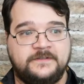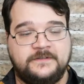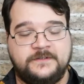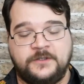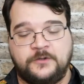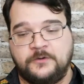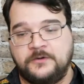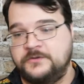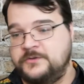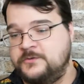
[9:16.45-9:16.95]

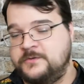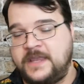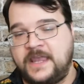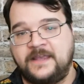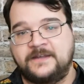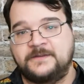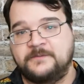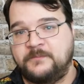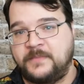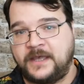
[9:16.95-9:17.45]
you
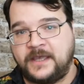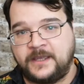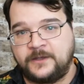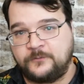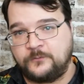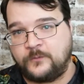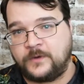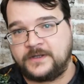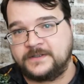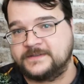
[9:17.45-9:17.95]
can't
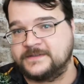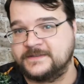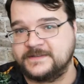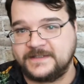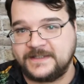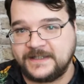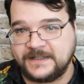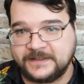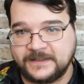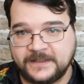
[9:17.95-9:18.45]
abide wanton
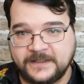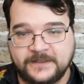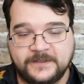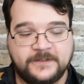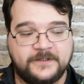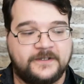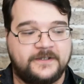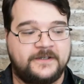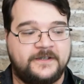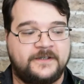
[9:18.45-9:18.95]

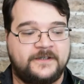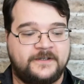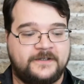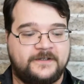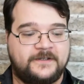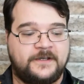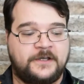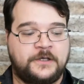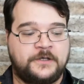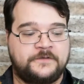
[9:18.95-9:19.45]
killing
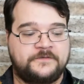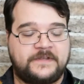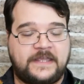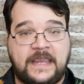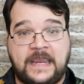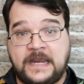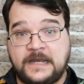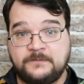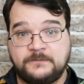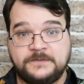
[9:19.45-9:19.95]
of
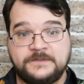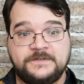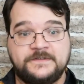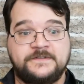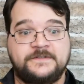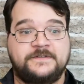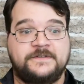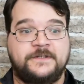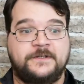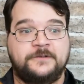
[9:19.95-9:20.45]

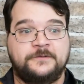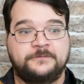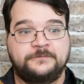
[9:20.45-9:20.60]
animals,